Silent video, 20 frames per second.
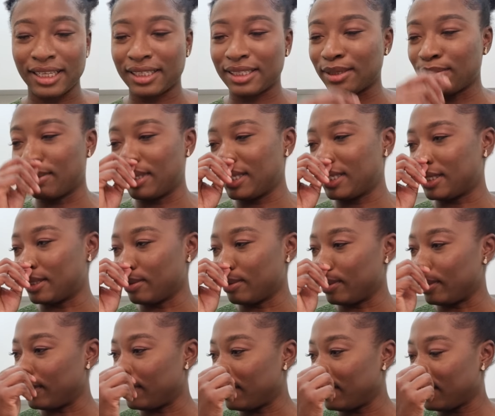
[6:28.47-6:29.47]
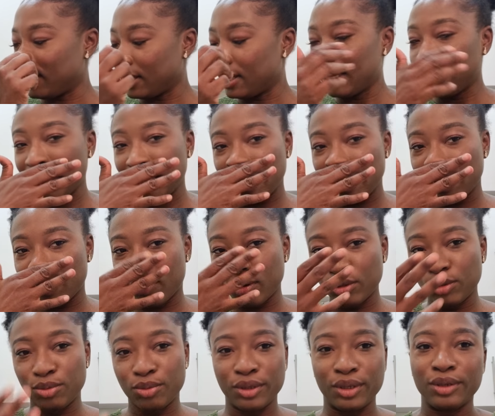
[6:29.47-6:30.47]
this one in
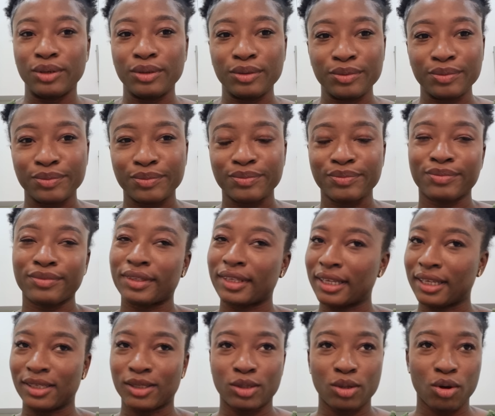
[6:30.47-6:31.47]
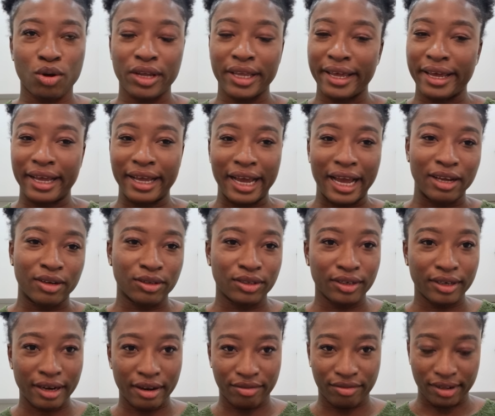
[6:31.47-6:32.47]
goodwill so yeah i
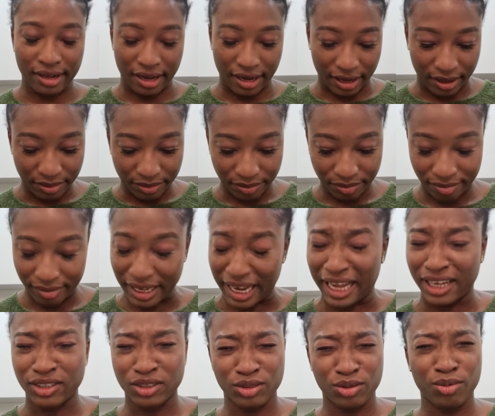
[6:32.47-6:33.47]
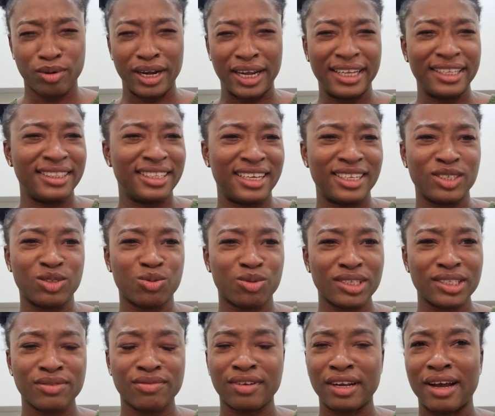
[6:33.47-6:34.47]
couldn't get flour i don't know why there's
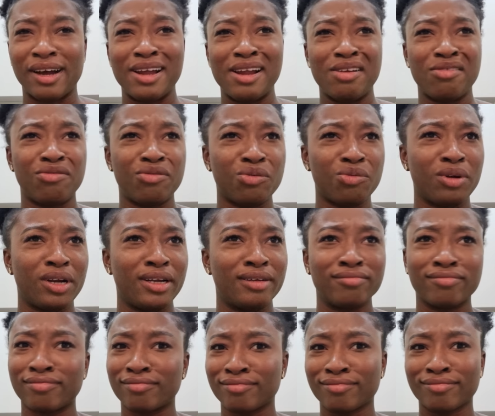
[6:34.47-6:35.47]
wheat flour everywhere